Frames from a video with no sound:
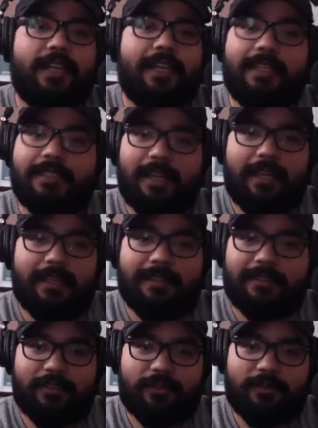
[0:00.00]
and he's not
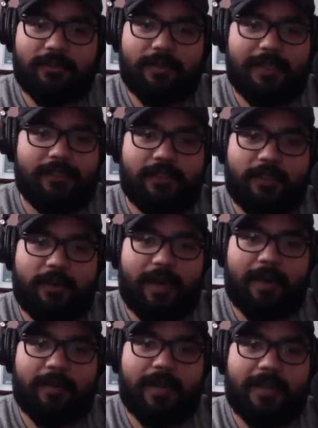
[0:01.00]
into
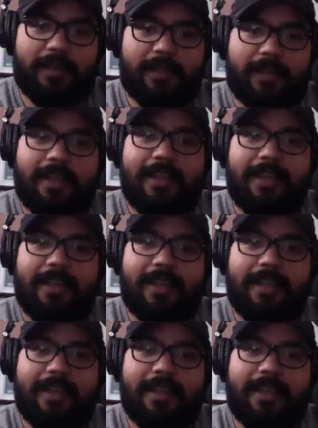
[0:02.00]
Instagram or nothing.